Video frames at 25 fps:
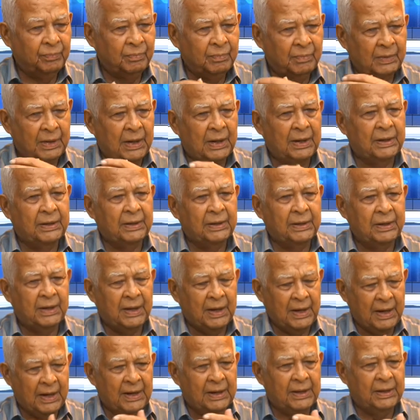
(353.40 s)
and
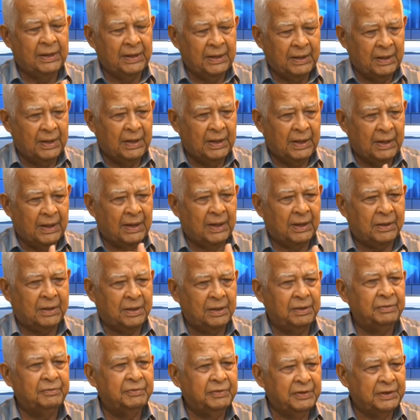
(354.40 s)
I
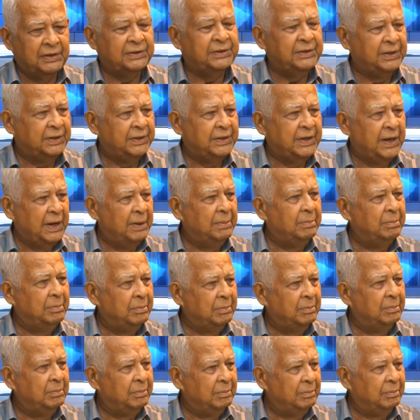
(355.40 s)
converted
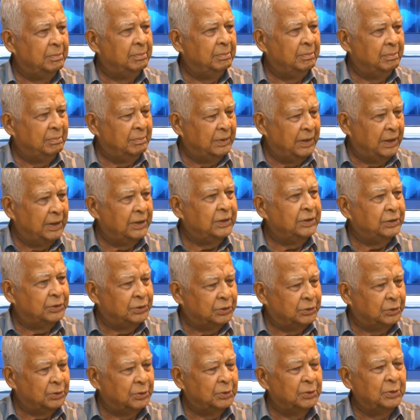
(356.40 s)
them
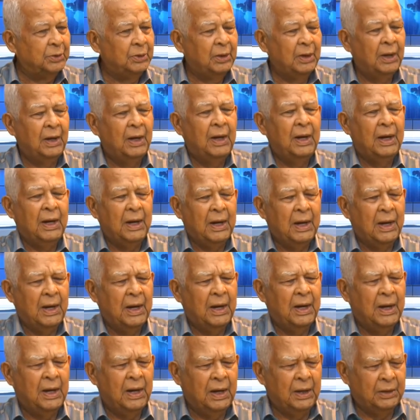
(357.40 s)
into,
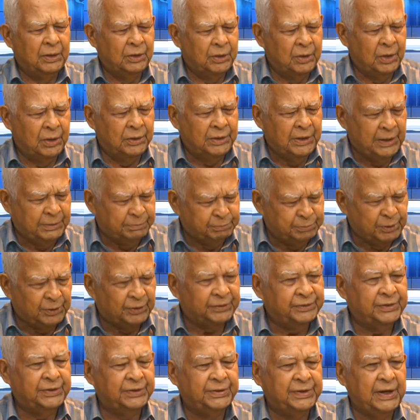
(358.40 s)
did
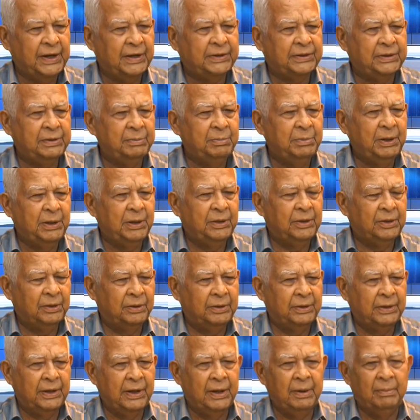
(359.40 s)
prostatectomies
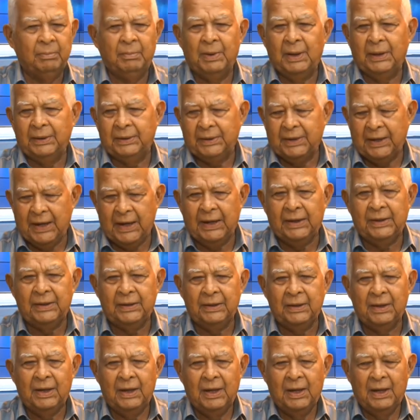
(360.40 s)
on them. And
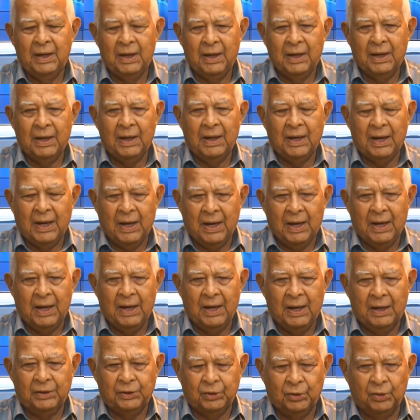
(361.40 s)
again,
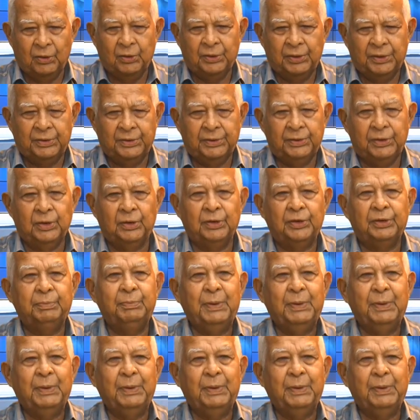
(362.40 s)
those